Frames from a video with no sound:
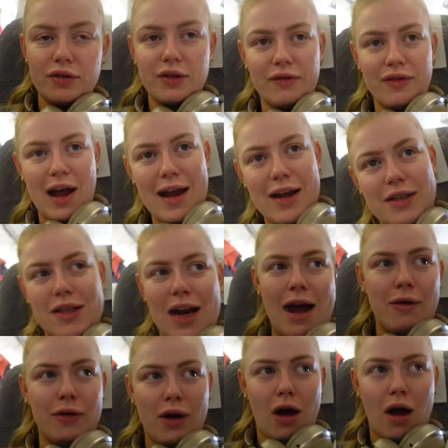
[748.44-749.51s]
The flight is an
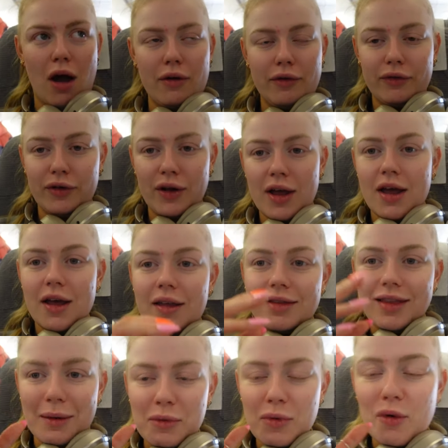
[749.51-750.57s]
hour and a half.
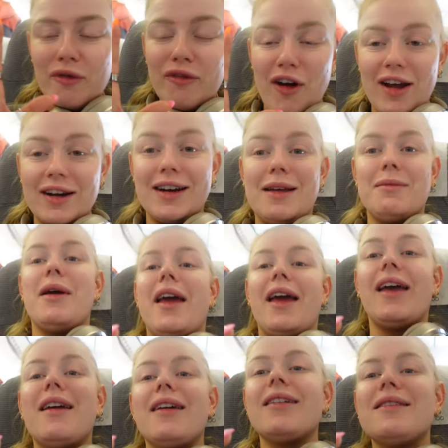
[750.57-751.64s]
Then we will finally
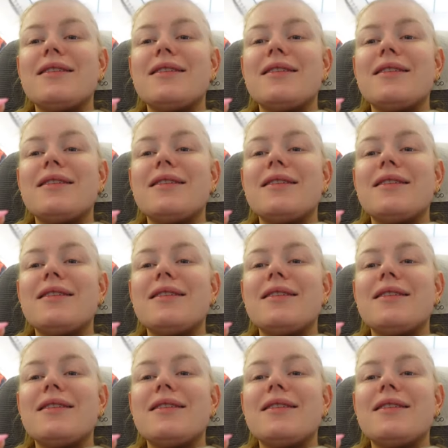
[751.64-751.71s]
be.